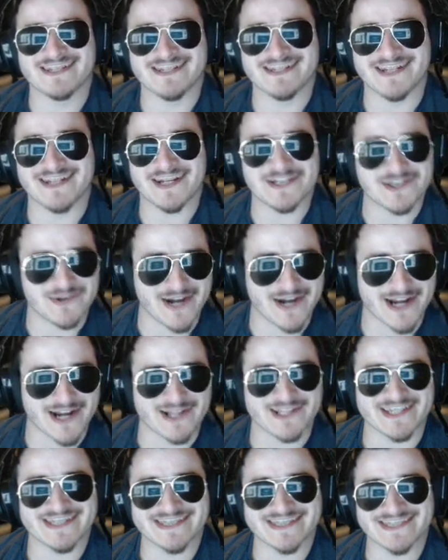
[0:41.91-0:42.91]
not
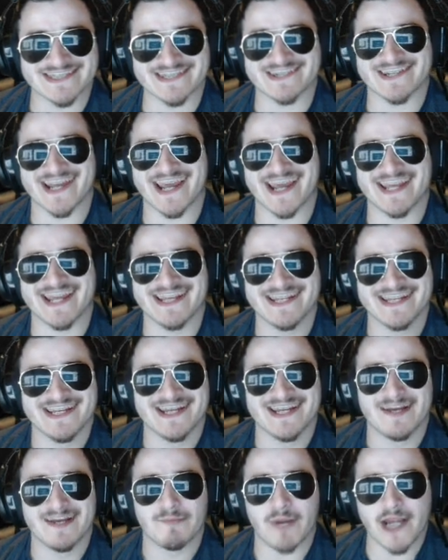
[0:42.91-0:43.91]
directly, okay?
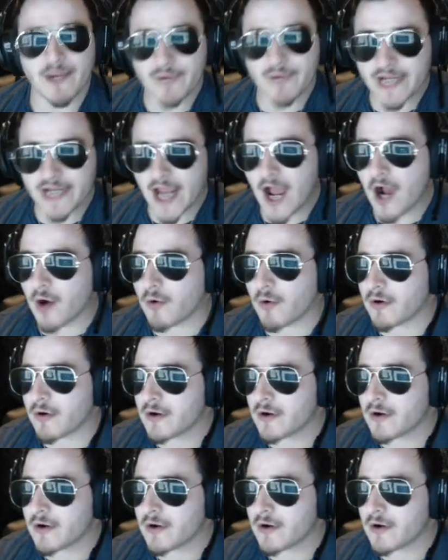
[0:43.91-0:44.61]
But here we go!